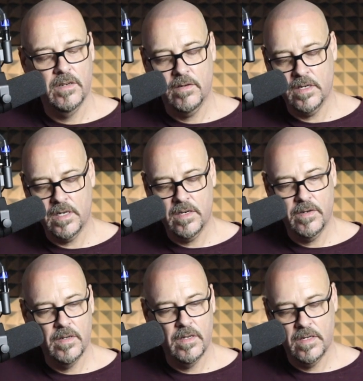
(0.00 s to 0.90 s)
right,
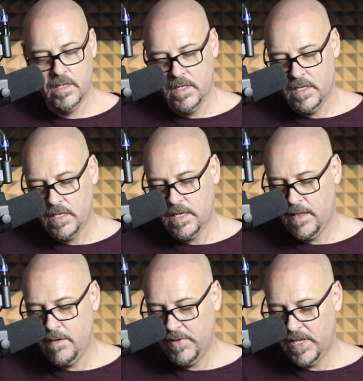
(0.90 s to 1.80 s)
and
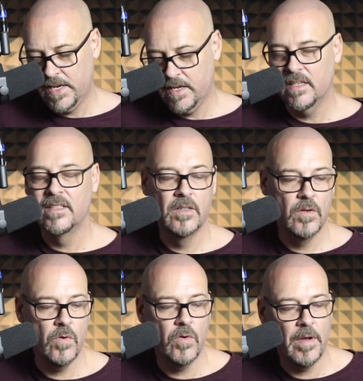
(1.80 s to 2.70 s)
then playing a
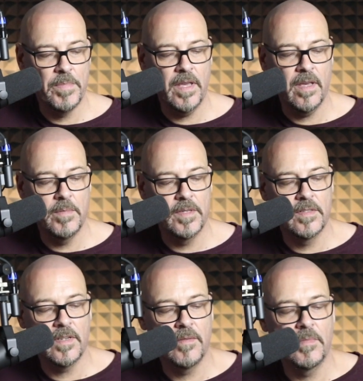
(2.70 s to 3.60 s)
chord up here. But
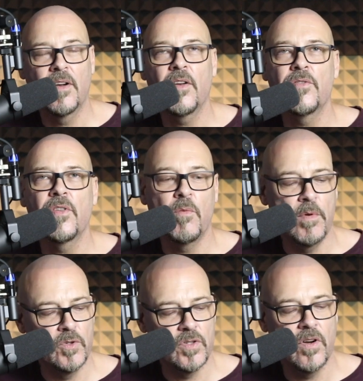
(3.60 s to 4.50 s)
I'll go through that one
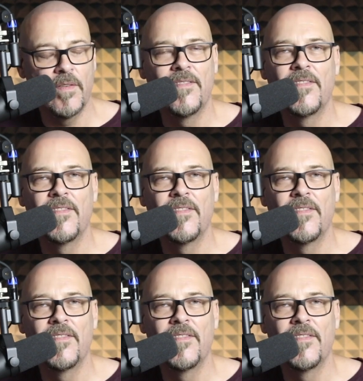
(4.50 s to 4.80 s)
more time.